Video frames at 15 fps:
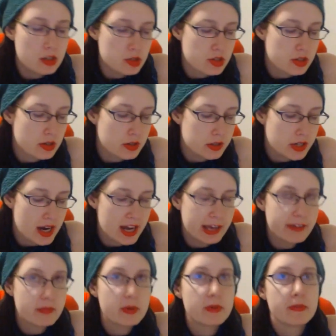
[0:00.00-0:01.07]
So I
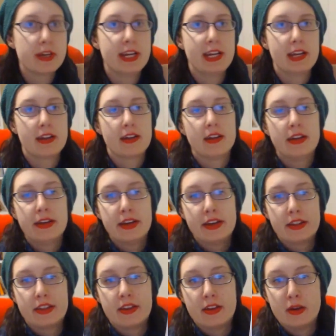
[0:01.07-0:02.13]
have been reading
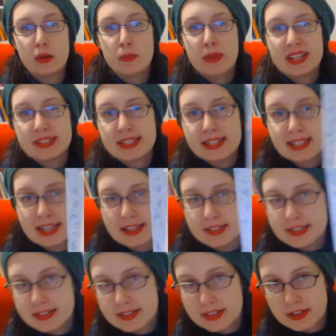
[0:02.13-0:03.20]
the Betsy
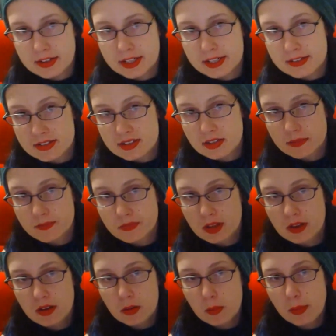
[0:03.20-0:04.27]
Tacy series
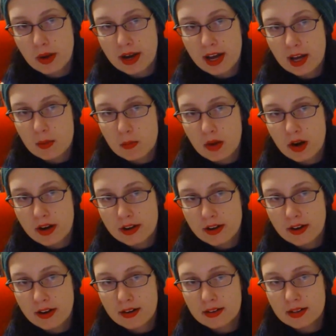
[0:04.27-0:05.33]
by Maud
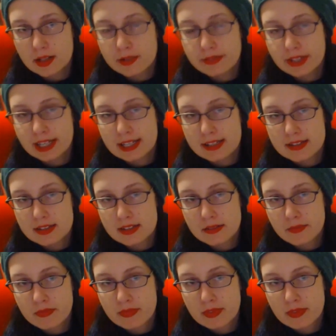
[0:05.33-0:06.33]
Hart Lovelace.